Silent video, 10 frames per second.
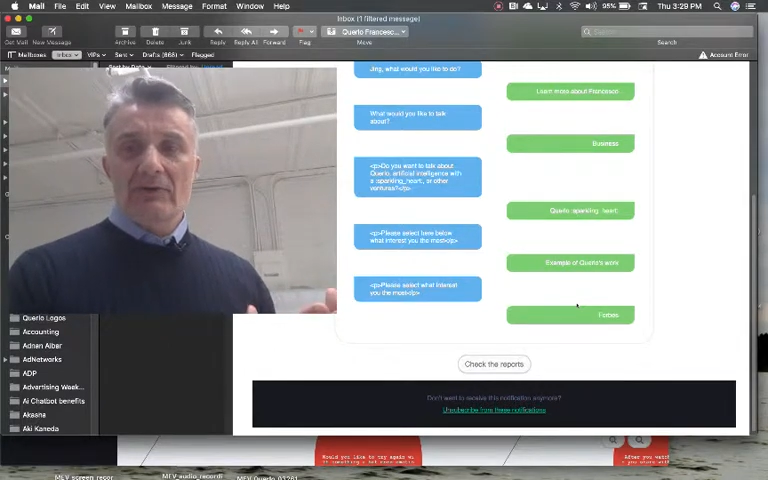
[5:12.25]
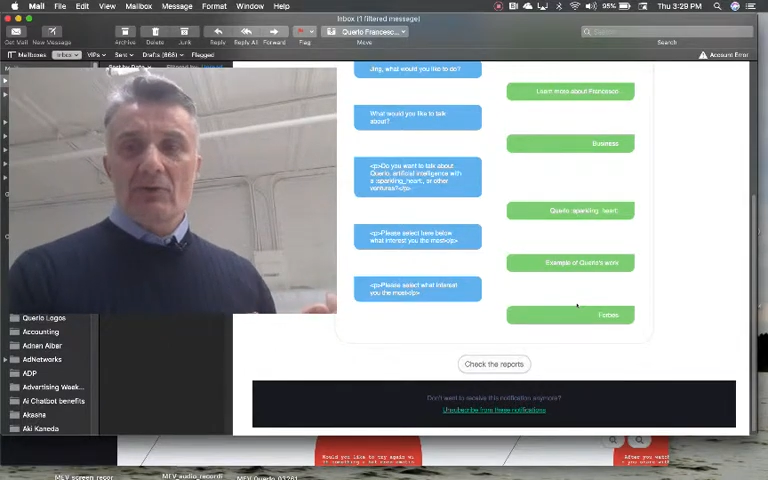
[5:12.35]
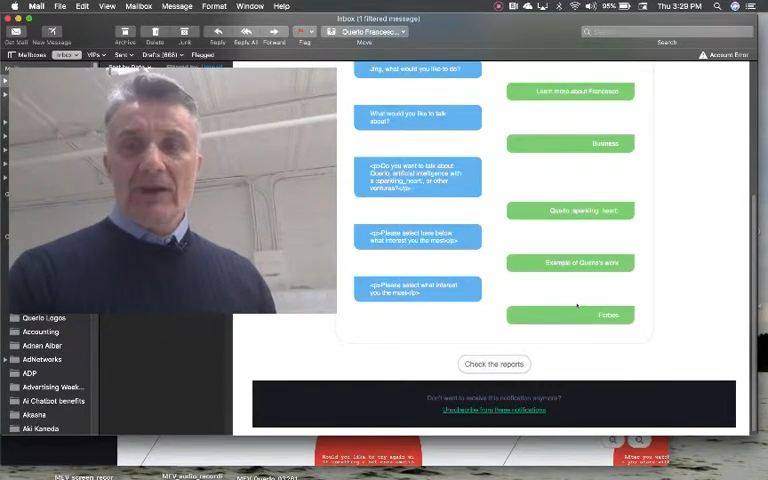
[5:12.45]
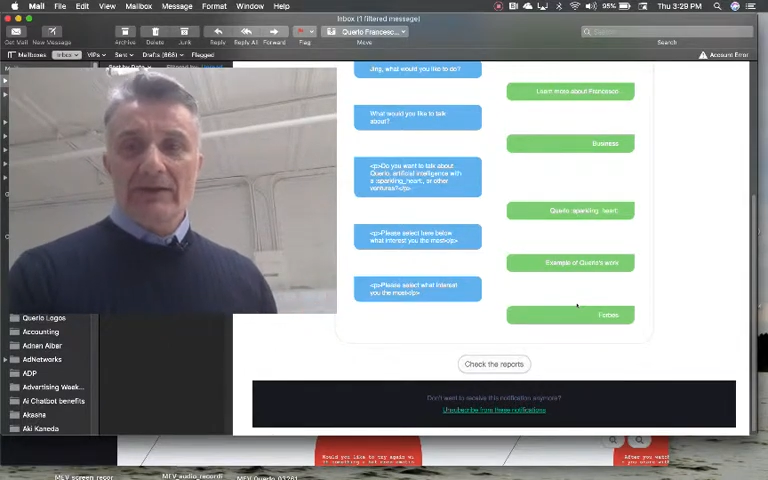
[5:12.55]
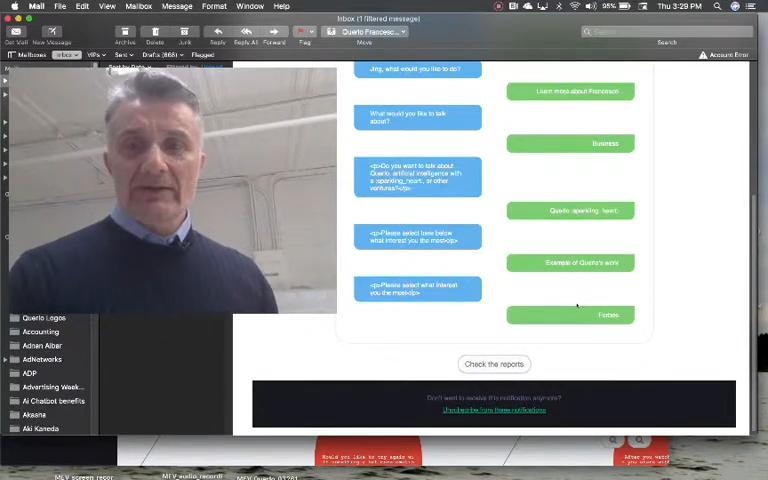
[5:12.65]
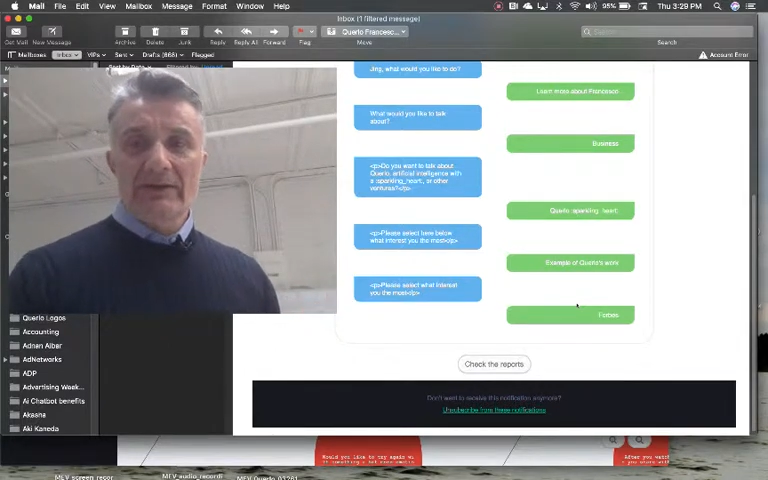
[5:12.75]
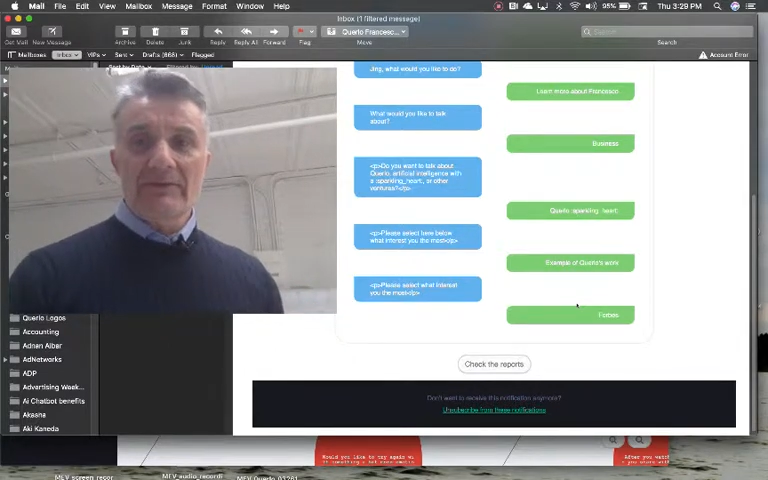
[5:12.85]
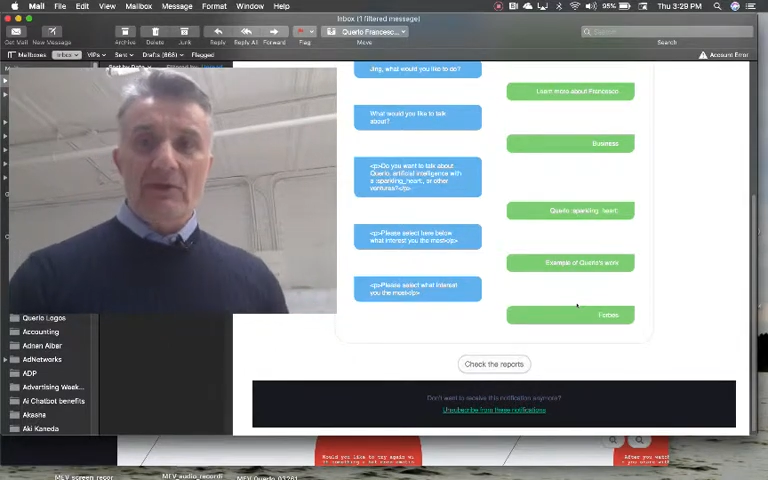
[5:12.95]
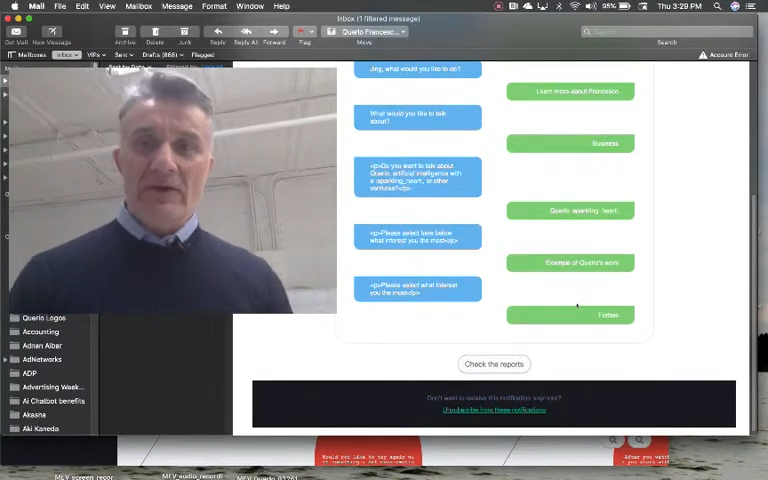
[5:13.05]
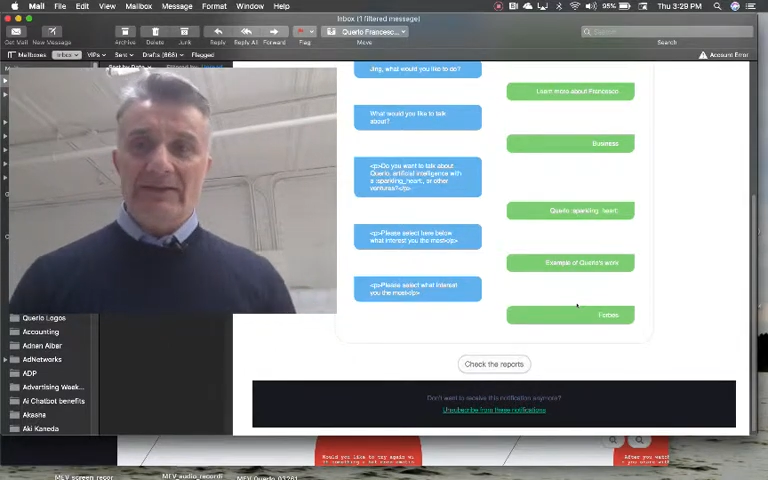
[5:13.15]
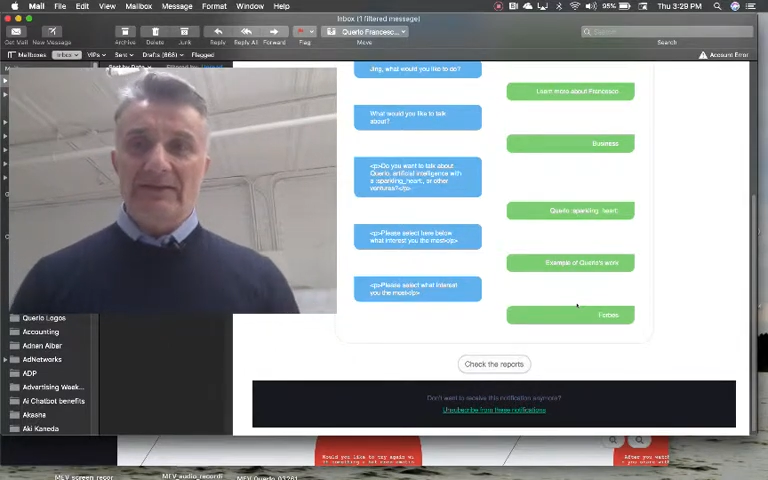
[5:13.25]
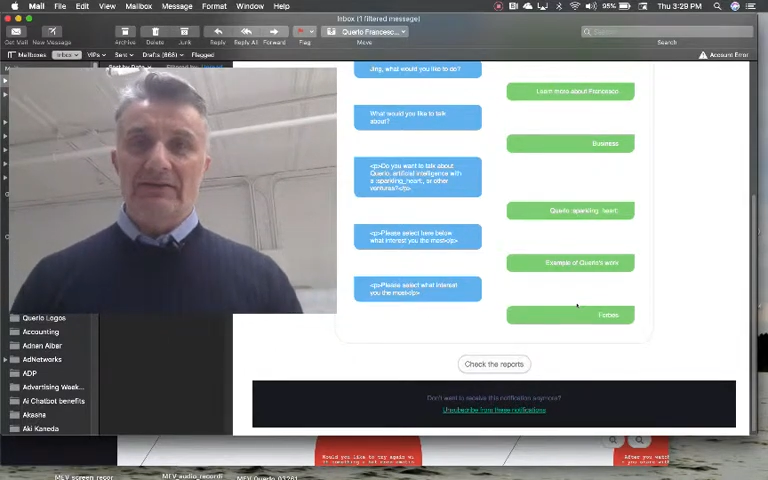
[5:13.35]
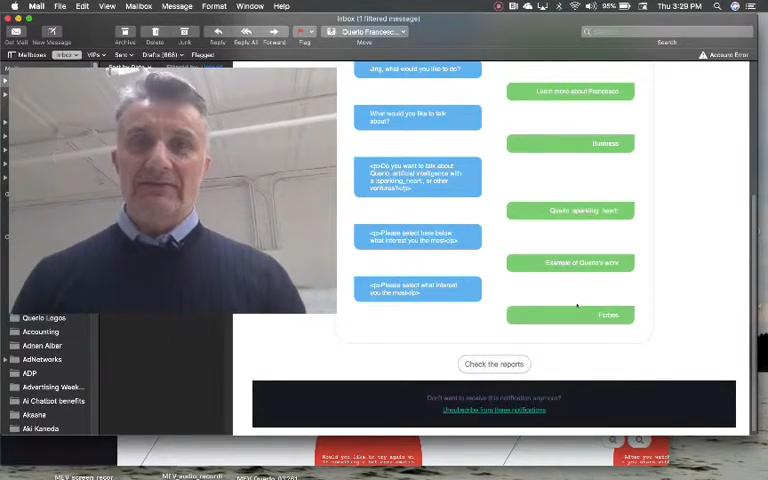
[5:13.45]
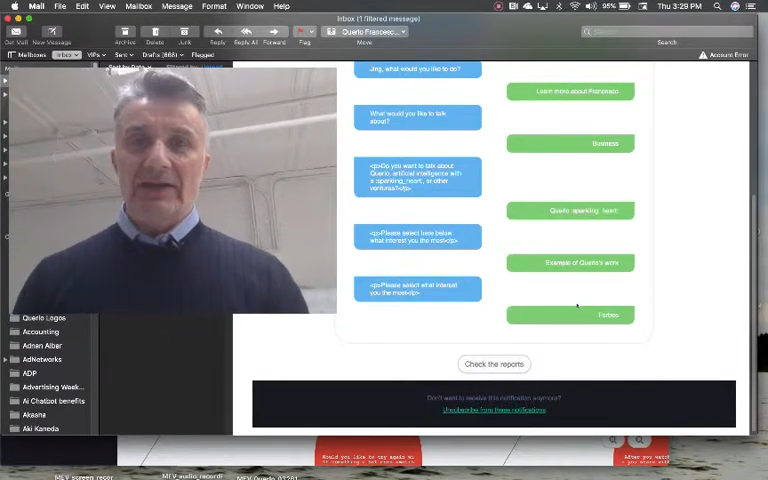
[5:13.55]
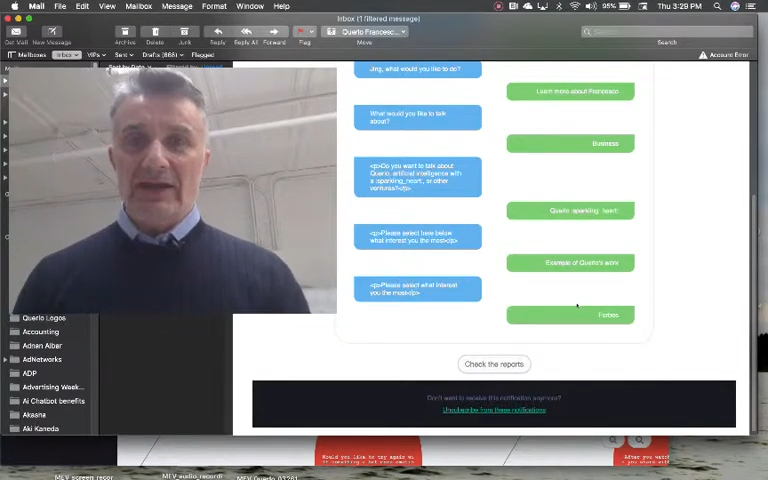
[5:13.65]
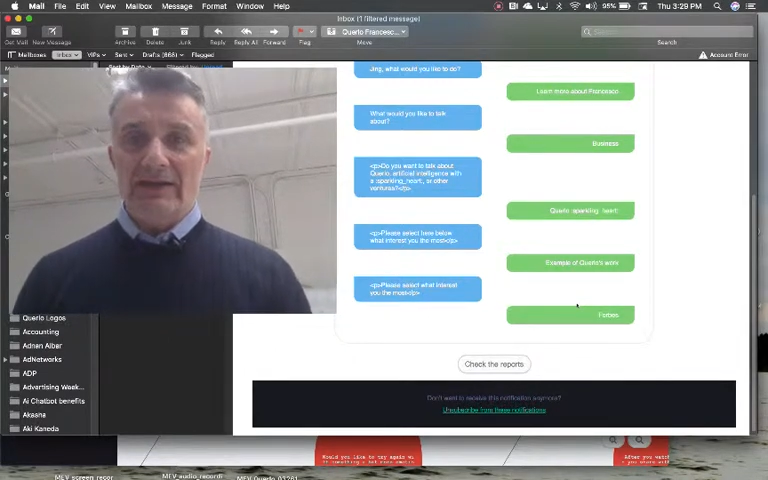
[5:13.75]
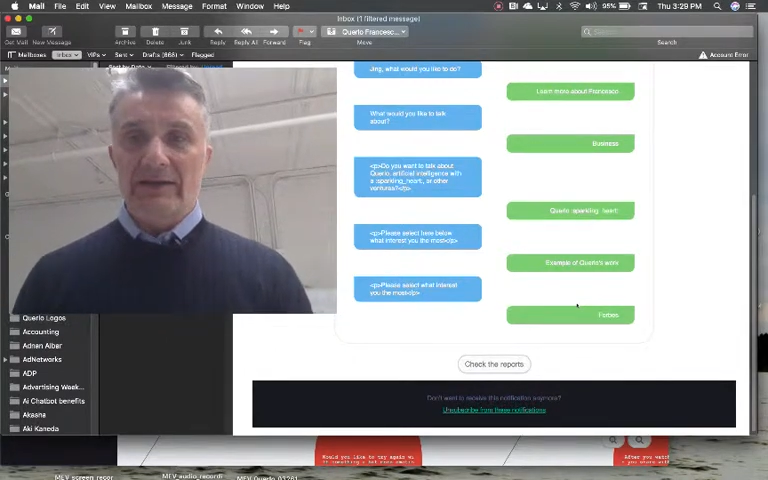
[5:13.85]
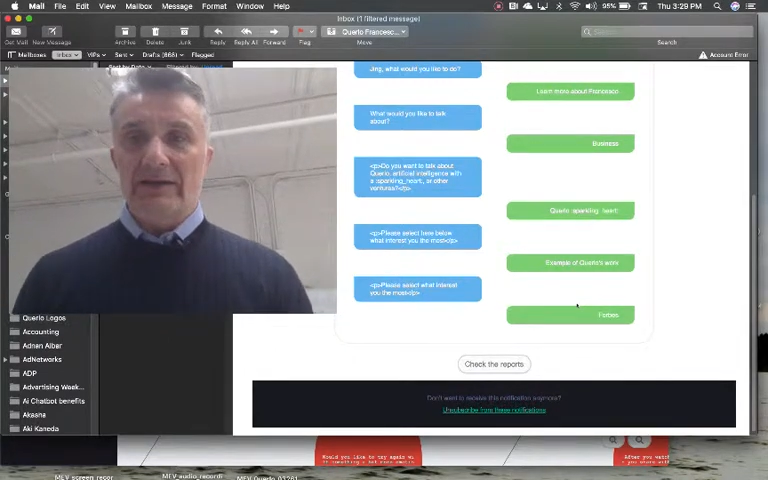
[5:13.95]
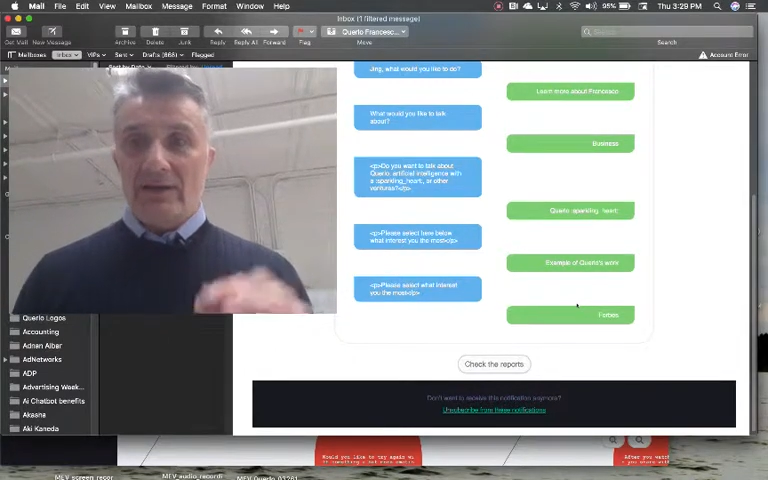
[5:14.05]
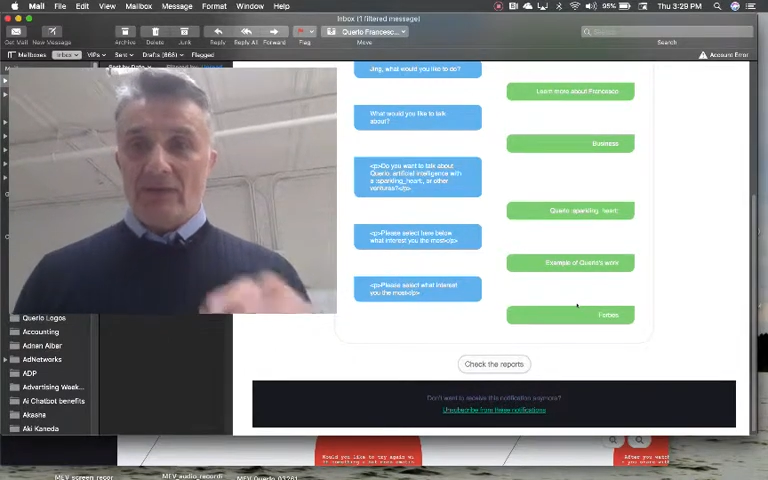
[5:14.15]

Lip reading: qualitative and quantitative data